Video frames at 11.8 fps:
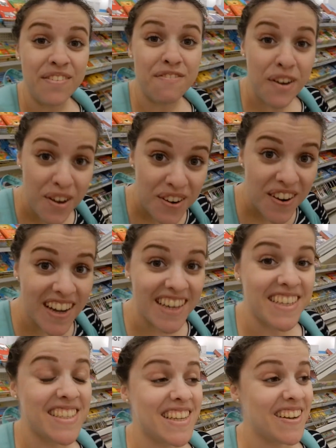The photo
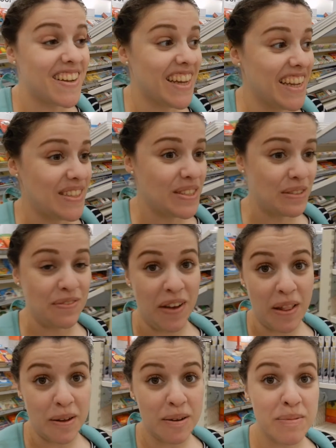is now getting
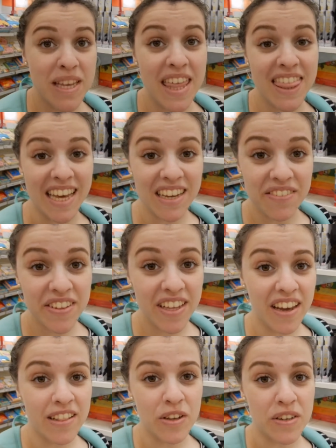developed. Thankfully
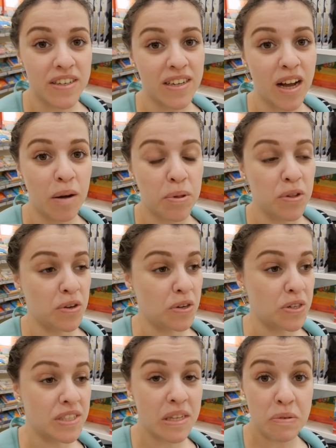I loaded a couple on
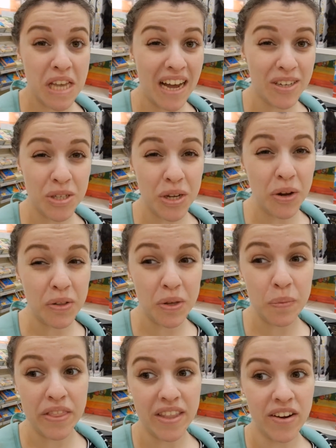because there was actually only
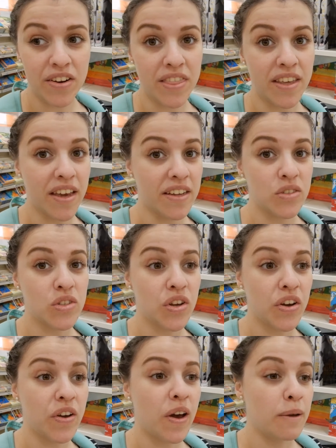one there in the end. So
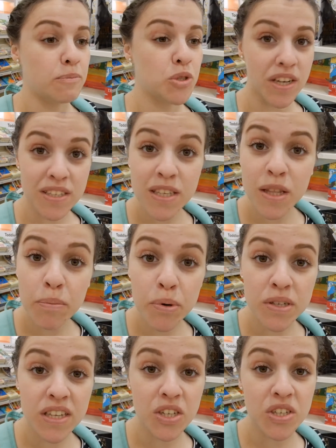I'm just in the
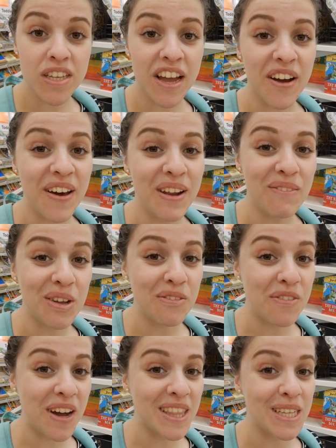book section now and I'm going
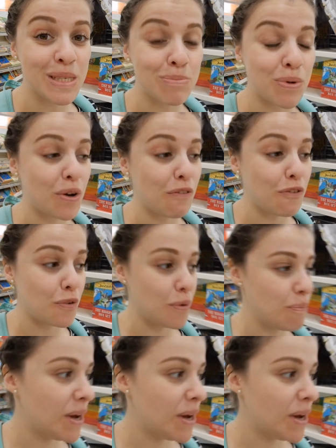to find this book for